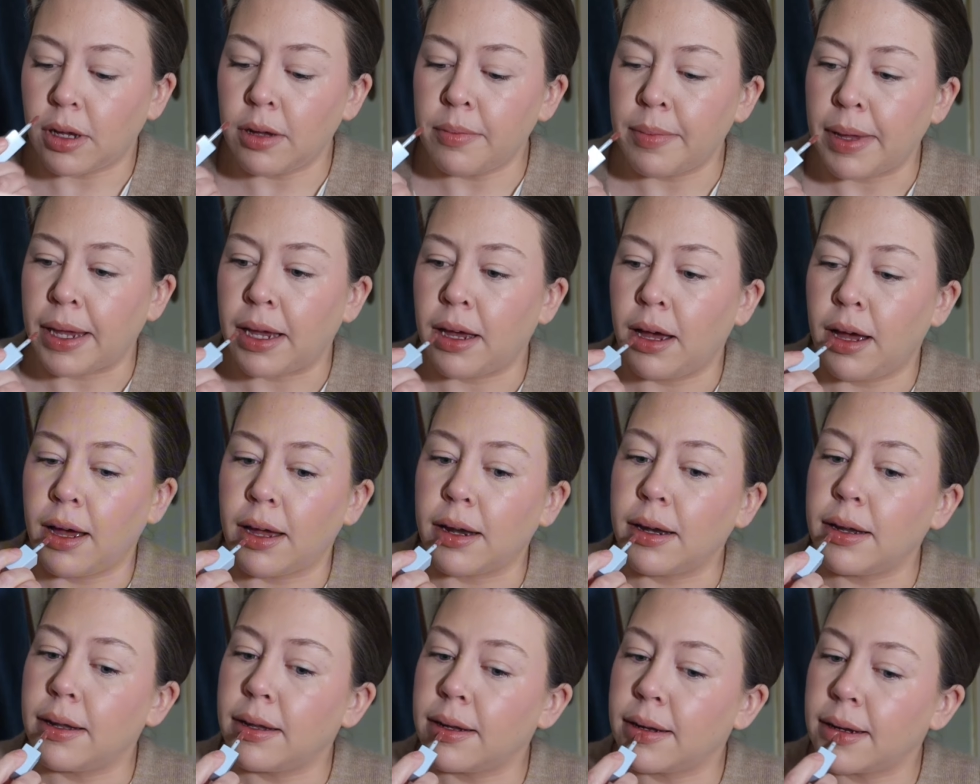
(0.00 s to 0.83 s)
Oh my
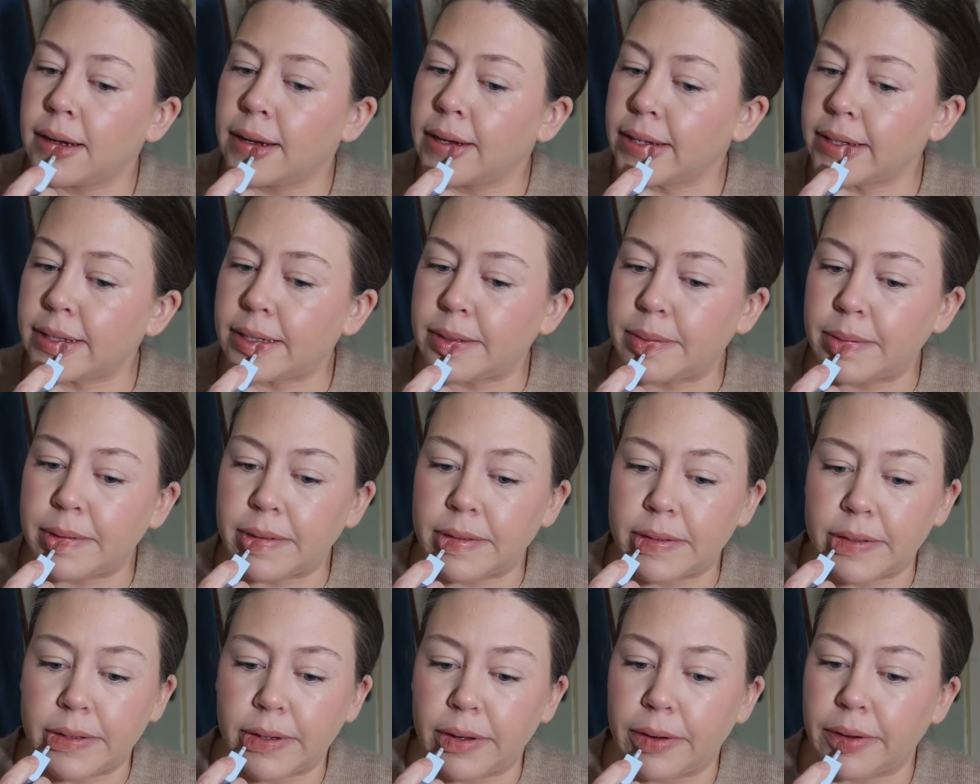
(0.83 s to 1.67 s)
God. That
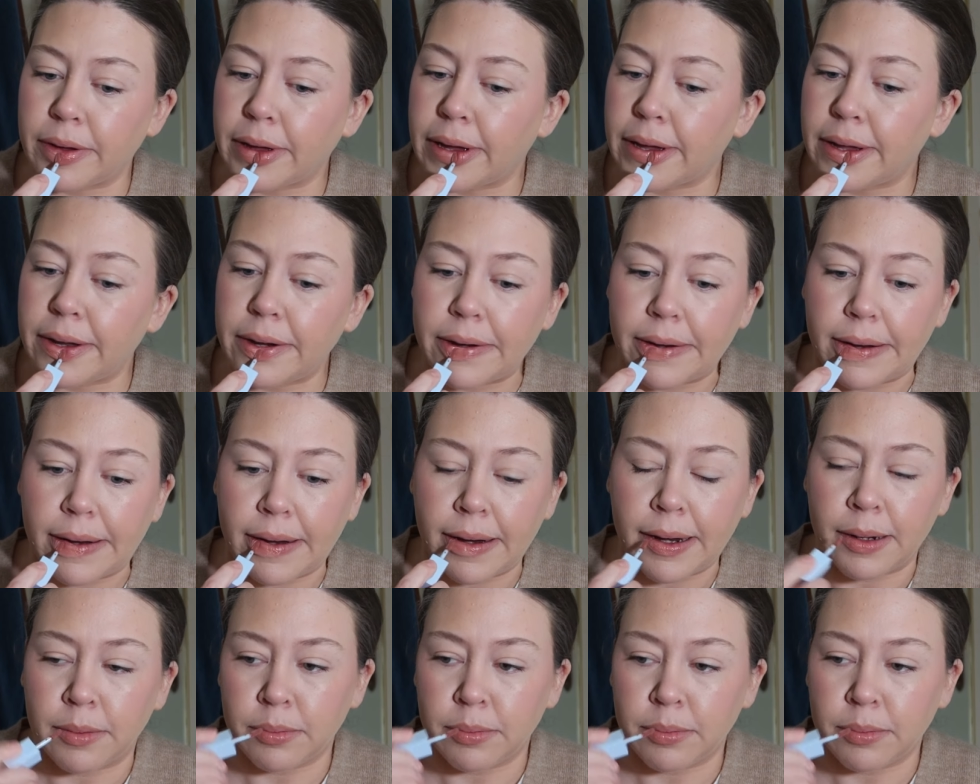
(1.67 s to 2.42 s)
smells so good.